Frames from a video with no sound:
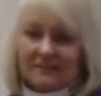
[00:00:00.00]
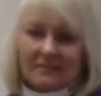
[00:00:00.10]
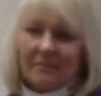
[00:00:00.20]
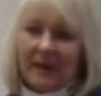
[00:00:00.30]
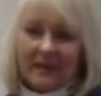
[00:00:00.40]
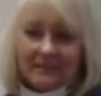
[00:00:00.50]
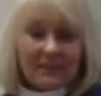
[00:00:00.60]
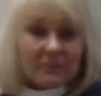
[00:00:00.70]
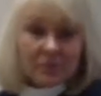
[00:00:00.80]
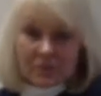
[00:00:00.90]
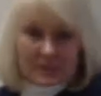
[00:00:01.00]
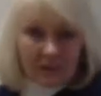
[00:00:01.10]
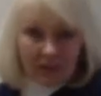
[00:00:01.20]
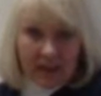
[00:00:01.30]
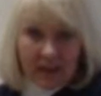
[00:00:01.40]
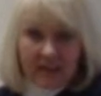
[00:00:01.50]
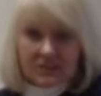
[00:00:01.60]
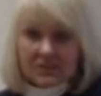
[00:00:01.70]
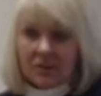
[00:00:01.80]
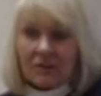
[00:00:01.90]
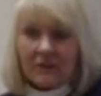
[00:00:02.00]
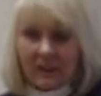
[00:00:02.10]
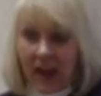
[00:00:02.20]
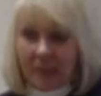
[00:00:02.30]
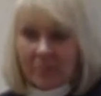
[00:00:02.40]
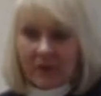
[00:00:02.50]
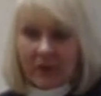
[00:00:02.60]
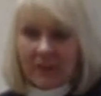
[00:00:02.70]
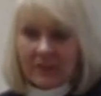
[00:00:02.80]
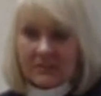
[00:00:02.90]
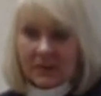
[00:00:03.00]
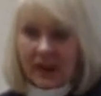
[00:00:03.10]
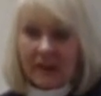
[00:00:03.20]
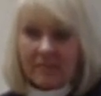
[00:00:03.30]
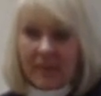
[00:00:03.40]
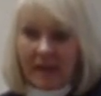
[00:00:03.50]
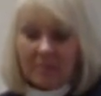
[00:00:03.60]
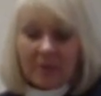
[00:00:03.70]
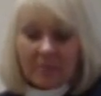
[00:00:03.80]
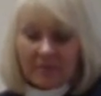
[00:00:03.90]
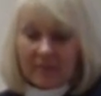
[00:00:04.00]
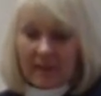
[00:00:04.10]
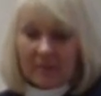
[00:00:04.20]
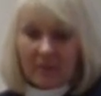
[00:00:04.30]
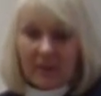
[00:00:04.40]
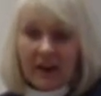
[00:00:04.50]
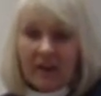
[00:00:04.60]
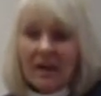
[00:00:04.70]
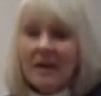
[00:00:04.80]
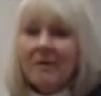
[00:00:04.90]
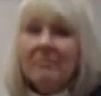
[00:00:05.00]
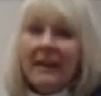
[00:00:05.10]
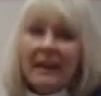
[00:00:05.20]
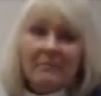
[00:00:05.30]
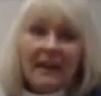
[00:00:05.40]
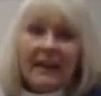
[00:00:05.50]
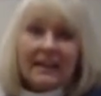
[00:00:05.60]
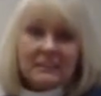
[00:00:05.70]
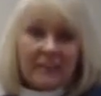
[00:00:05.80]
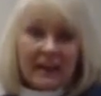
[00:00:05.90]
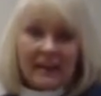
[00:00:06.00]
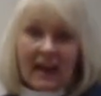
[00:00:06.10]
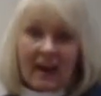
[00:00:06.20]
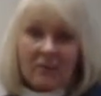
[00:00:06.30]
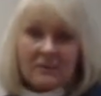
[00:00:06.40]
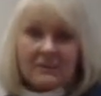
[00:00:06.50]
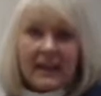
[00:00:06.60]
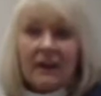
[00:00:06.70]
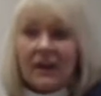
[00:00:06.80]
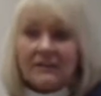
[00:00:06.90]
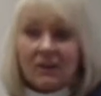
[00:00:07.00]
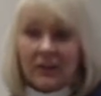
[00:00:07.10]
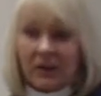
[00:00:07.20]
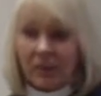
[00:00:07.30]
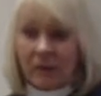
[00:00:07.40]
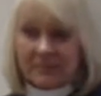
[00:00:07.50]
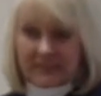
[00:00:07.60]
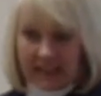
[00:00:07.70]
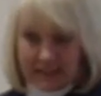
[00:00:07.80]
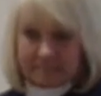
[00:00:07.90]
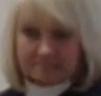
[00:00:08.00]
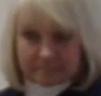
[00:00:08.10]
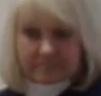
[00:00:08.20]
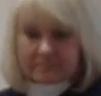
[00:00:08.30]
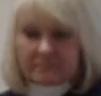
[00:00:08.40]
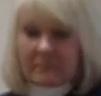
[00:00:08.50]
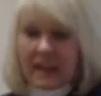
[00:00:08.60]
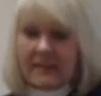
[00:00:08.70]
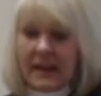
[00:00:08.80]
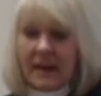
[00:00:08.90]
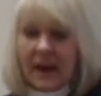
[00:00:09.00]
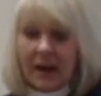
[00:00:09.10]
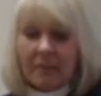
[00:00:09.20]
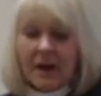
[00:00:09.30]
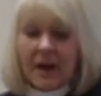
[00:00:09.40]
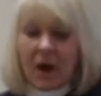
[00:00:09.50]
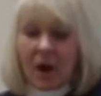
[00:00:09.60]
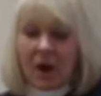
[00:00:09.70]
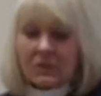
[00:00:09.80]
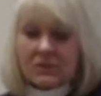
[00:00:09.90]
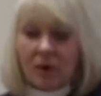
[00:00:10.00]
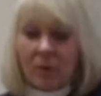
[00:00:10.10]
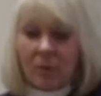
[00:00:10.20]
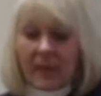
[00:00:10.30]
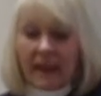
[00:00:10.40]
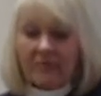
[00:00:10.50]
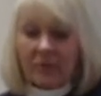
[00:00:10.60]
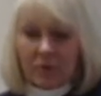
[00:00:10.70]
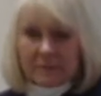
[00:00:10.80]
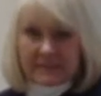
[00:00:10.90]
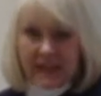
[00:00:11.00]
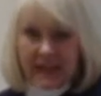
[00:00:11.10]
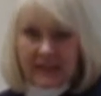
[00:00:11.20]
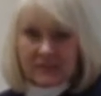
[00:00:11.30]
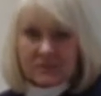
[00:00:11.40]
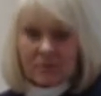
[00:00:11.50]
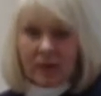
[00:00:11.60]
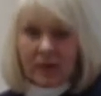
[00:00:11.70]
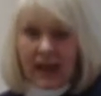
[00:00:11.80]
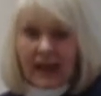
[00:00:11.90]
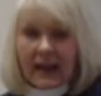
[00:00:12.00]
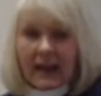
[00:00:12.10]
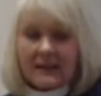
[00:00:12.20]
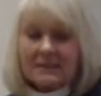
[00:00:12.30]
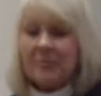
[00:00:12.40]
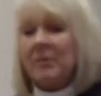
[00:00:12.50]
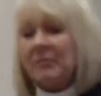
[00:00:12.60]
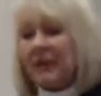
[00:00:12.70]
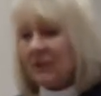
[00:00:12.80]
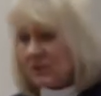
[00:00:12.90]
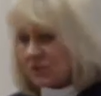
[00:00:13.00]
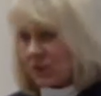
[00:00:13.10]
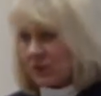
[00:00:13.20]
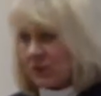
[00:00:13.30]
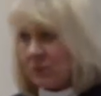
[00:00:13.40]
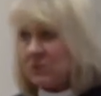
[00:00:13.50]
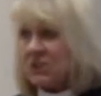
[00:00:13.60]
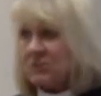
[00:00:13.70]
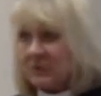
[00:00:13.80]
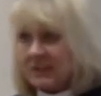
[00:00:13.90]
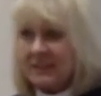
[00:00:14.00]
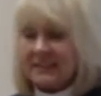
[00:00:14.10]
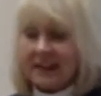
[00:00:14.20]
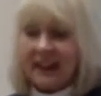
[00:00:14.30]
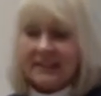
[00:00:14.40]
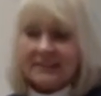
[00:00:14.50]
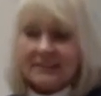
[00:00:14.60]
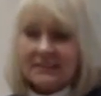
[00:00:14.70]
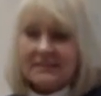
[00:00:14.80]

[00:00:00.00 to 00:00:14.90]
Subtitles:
I'm not going to suffer through this all night, you just go to the library. There's a lot of math people available there. Many expanded hours, and it's all on our website. And then also we have group settings for like supplemental instruction, which is mostly the sciences.